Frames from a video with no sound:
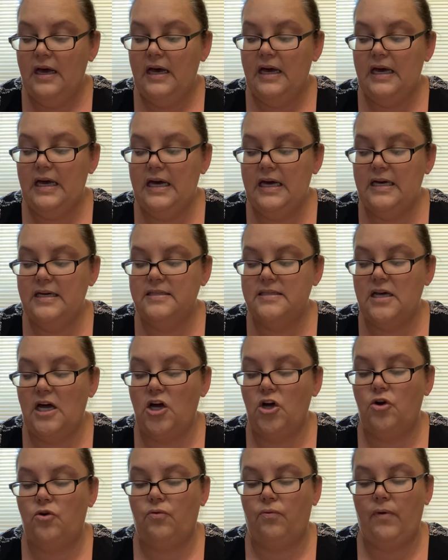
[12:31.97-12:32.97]
is
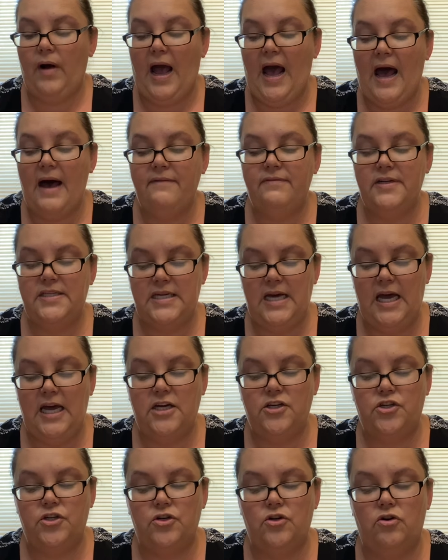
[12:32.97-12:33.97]

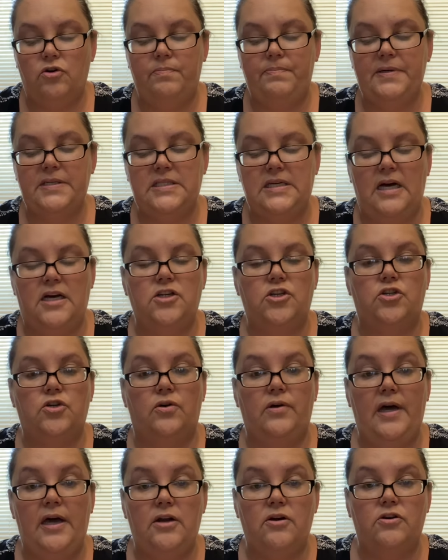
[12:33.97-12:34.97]
gravitational
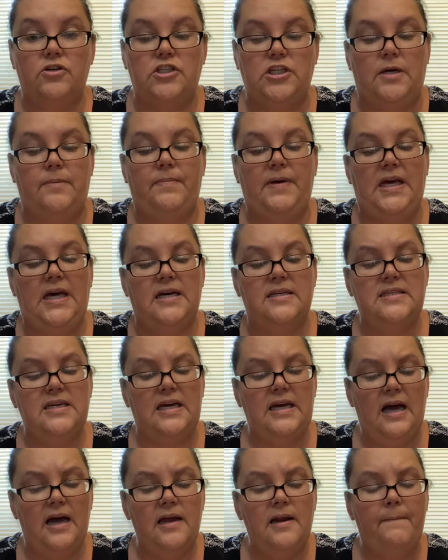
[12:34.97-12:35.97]
potential energy because it
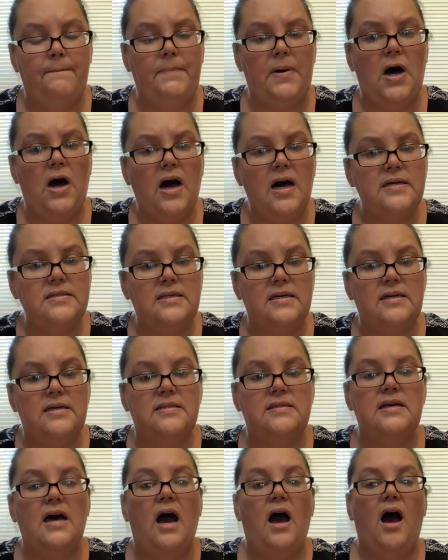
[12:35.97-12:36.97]
kind of
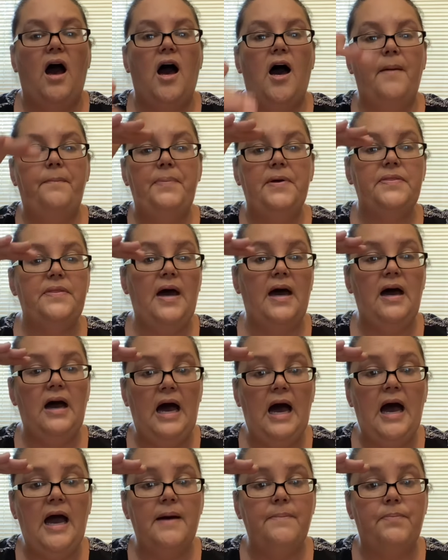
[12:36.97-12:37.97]
pauses up at that
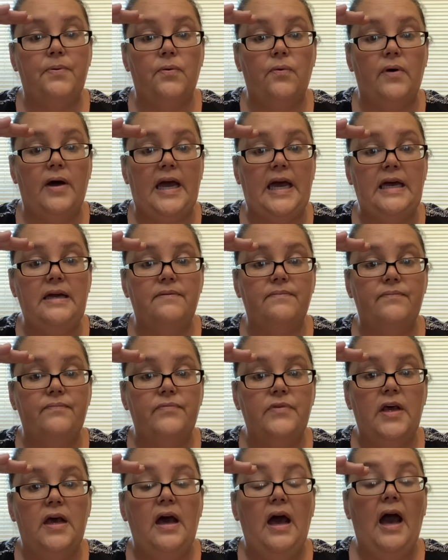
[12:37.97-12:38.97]
high point
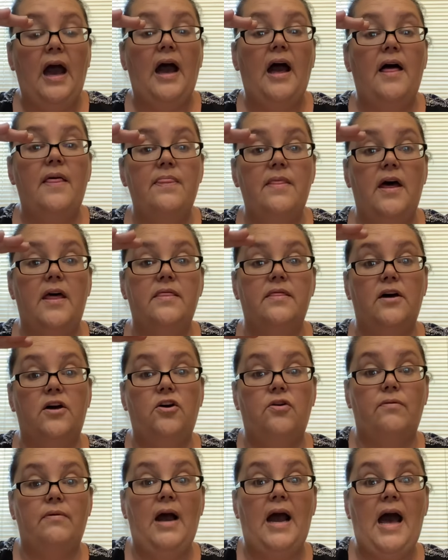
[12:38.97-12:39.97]
and then the
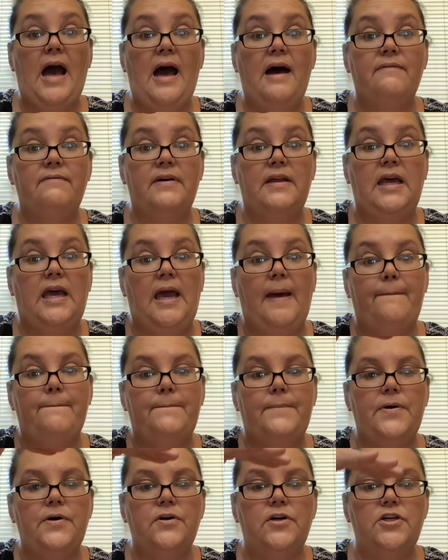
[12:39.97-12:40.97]
gravity
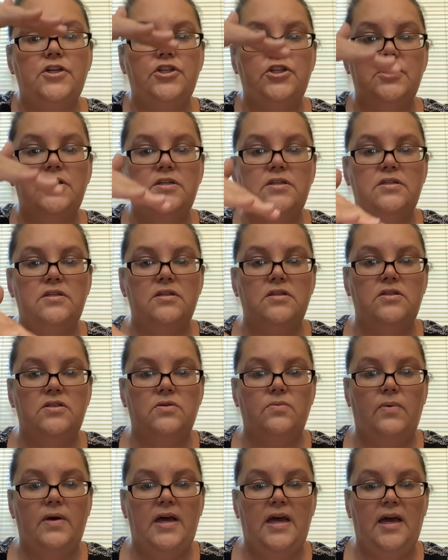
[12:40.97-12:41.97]
pushes the
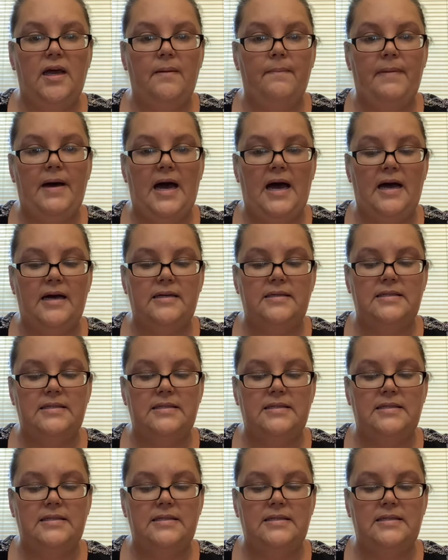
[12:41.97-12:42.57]
swing back